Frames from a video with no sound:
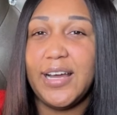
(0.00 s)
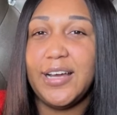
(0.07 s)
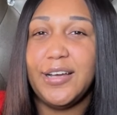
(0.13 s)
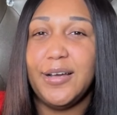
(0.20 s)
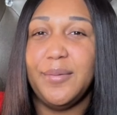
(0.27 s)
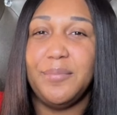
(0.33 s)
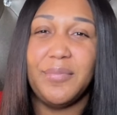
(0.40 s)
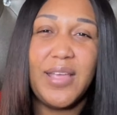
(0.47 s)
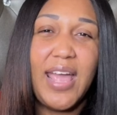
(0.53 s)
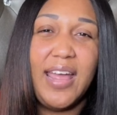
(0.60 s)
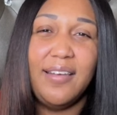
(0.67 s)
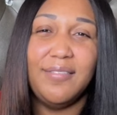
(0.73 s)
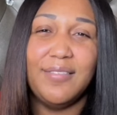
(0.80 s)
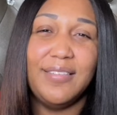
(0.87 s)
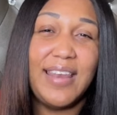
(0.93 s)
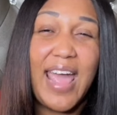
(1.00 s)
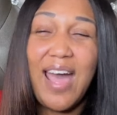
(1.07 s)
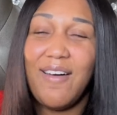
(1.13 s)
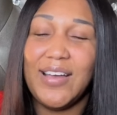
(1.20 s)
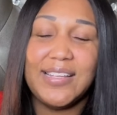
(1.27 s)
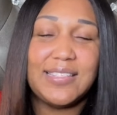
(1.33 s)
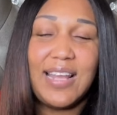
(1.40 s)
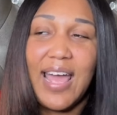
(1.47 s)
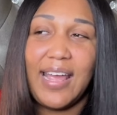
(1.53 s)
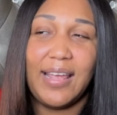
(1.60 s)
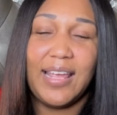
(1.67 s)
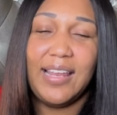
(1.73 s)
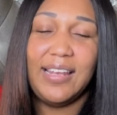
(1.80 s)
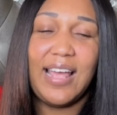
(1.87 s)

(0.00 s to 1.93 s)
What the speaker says: And now it's like,